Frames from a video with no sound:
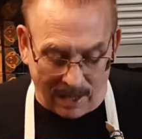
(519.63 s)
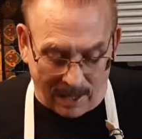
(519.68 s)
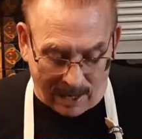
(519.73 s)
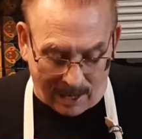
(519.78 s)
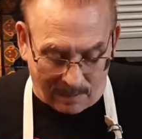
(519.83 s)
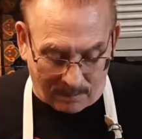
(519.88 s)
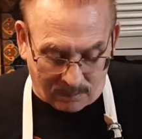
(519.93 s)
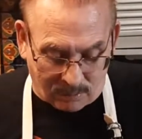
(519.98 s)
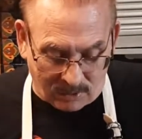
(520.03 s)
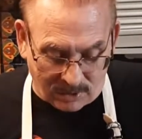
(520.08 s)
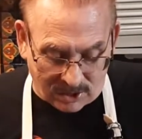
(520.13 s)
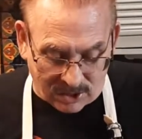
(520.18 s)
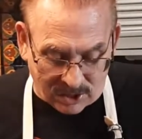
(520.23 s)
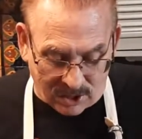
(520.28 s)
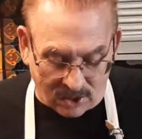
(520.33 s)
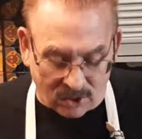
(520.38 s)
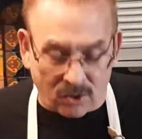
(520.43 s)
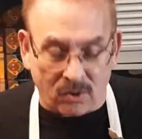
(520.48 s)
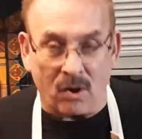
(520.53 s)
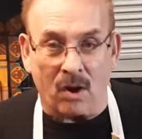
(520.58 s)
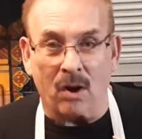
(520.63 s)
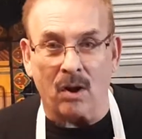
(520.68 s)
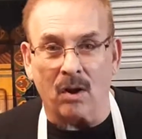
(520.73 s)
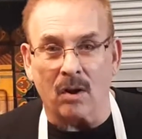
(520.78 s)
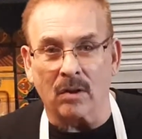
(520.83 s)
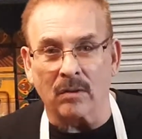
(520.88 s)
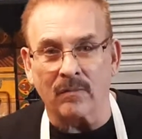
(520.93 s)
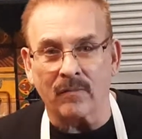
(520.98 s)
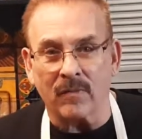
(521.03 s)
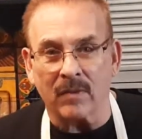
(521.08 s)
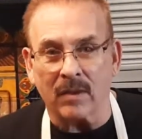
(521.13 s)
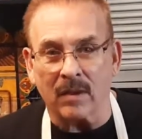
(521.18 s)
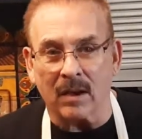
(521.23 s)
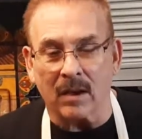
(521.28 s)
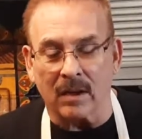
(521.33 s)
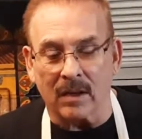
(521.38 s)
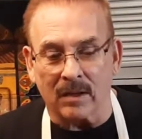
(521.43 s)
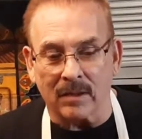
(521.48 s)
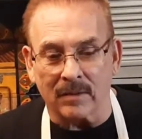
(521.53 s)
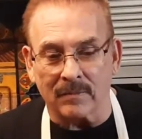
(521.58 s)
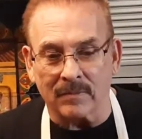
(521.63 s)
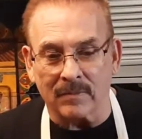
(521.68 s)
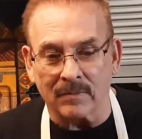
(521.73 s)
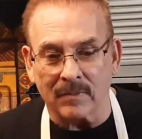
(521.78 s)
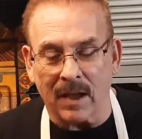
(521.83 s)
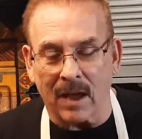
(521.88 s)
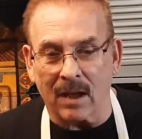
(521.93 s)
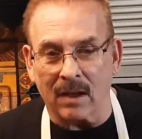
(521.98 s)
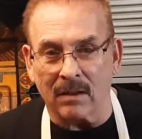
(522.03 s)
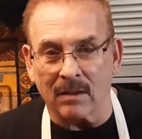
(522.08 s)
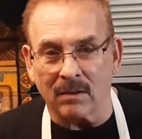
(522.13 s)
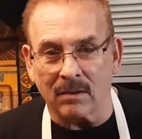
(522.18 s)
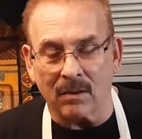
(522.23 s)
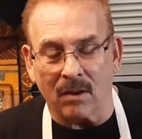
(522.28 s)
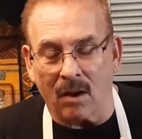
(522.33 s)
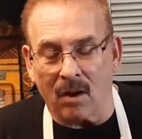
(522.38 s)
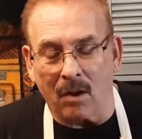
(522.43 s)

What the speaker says: I appreciate you all. You're